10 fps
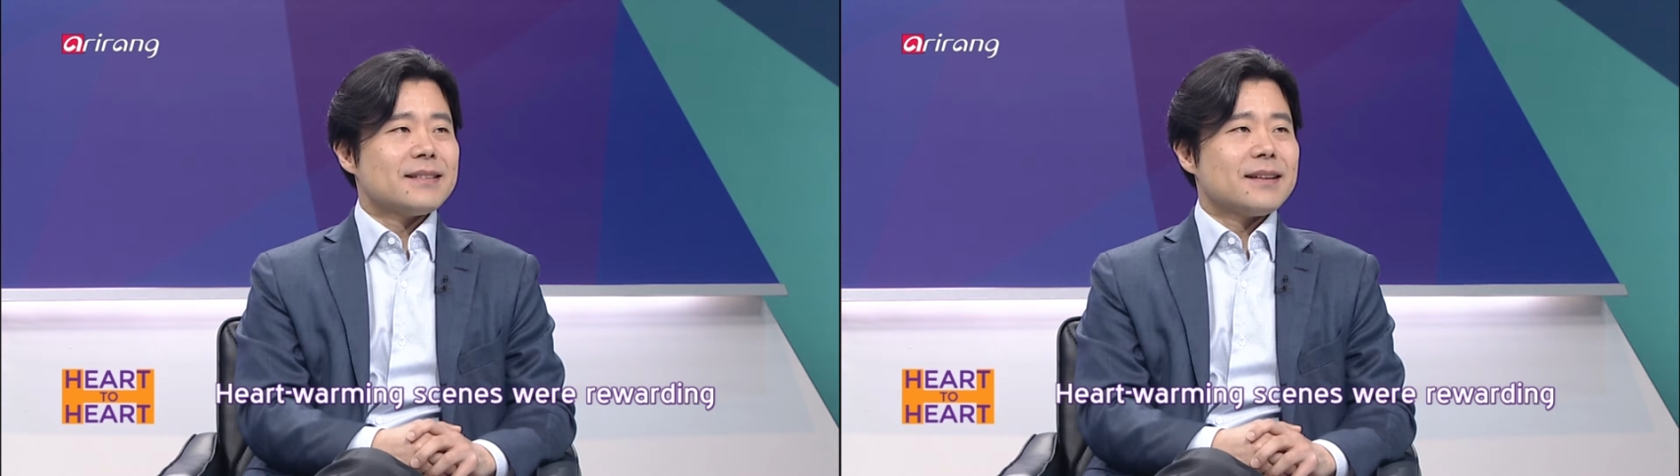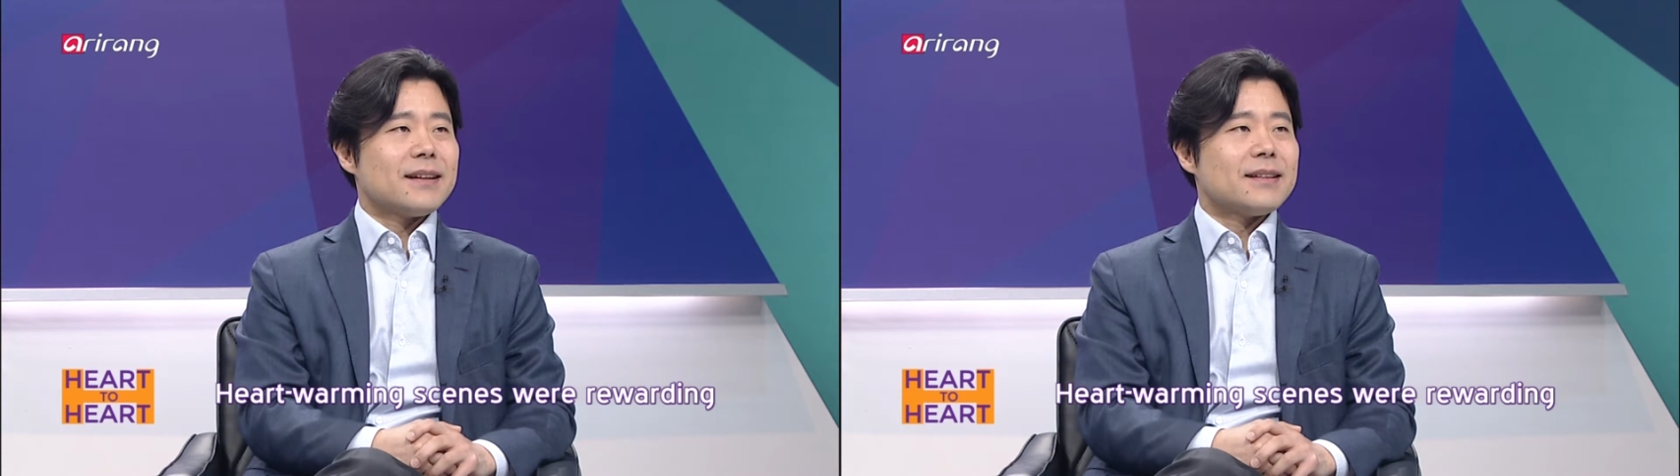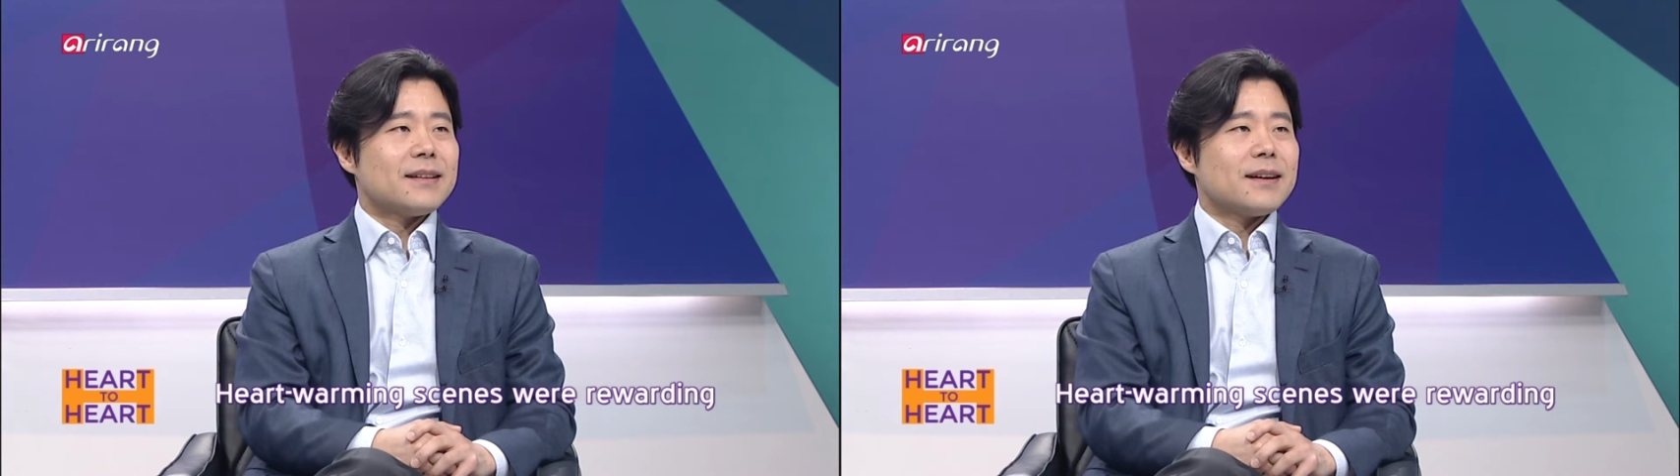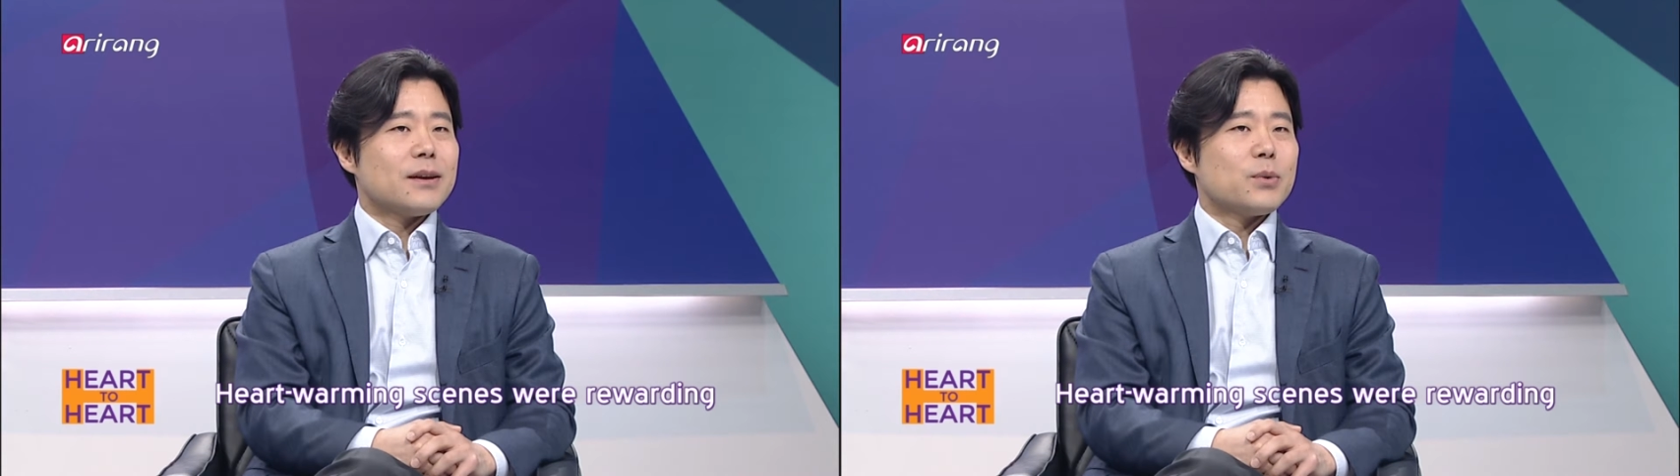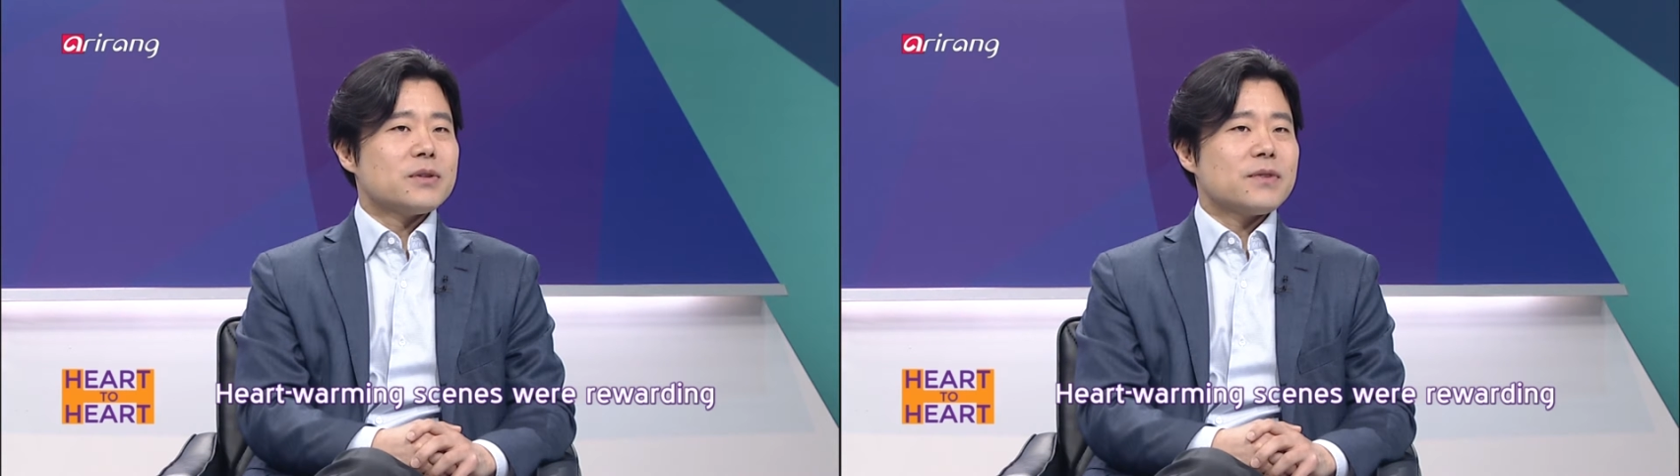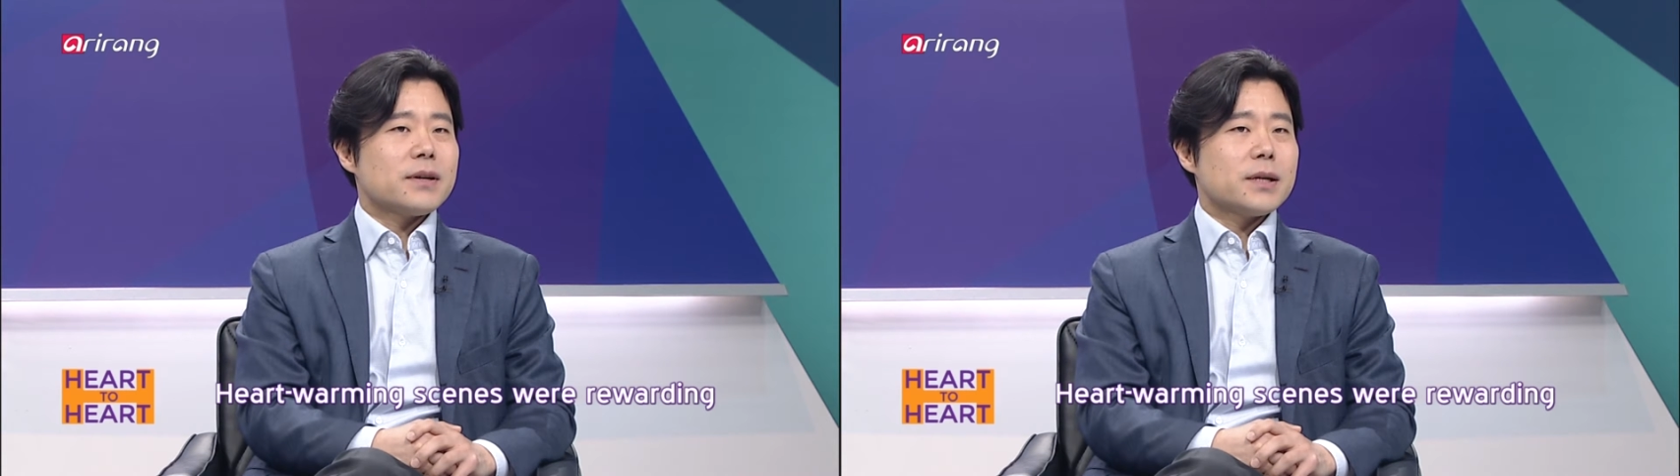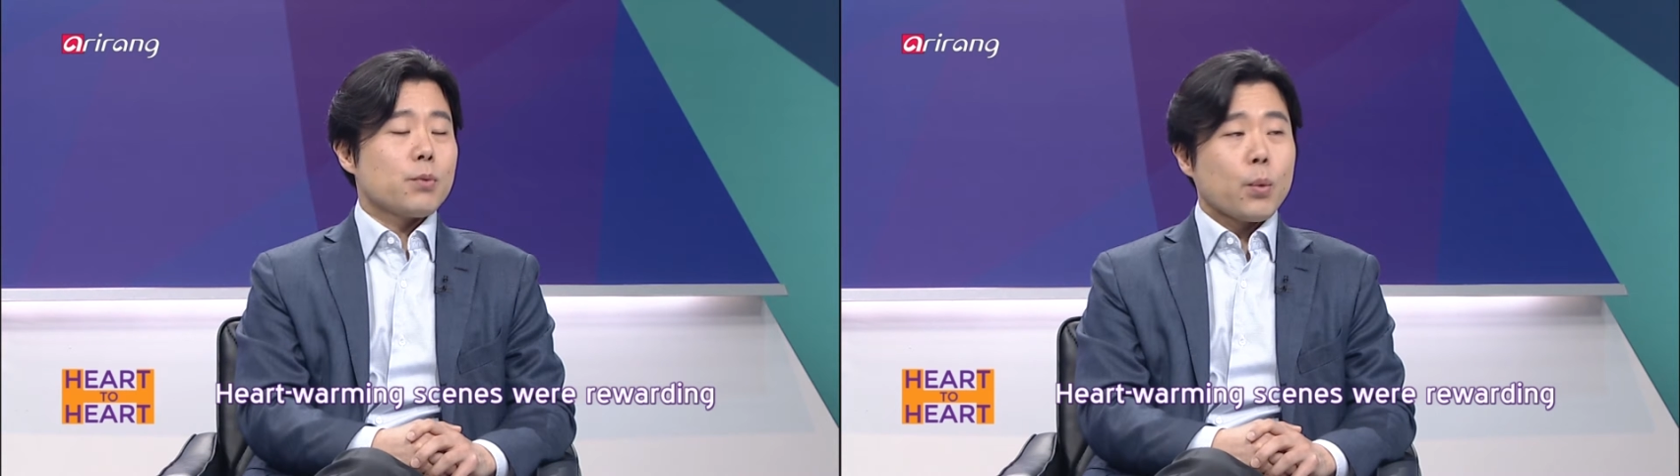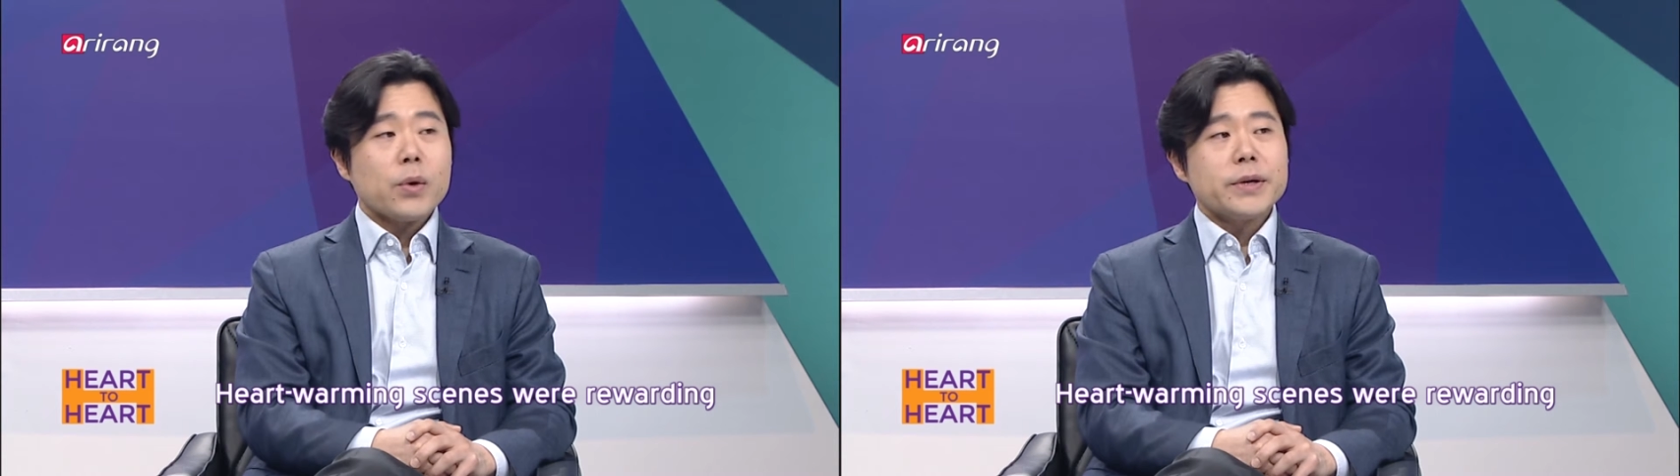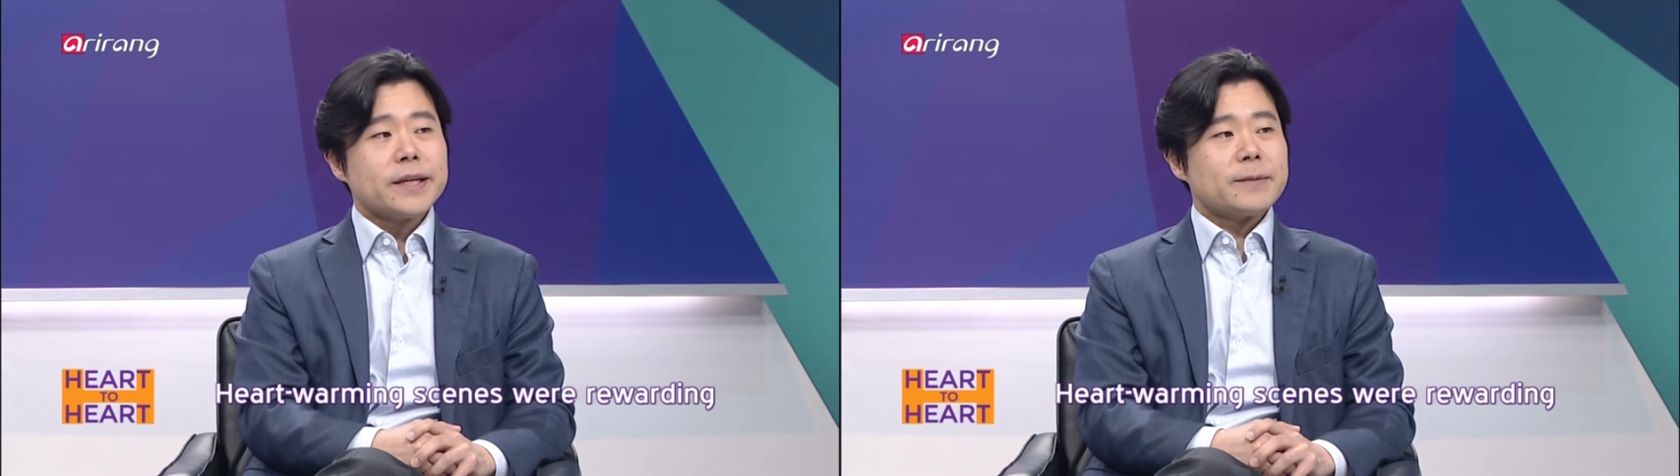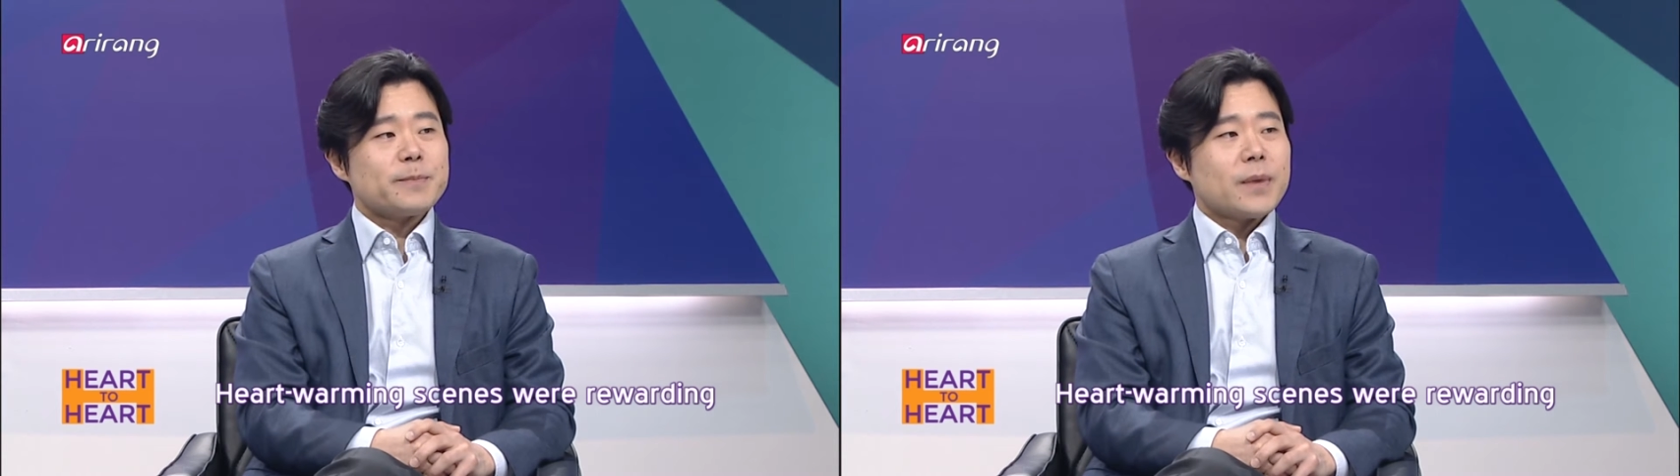and it was very rewarding.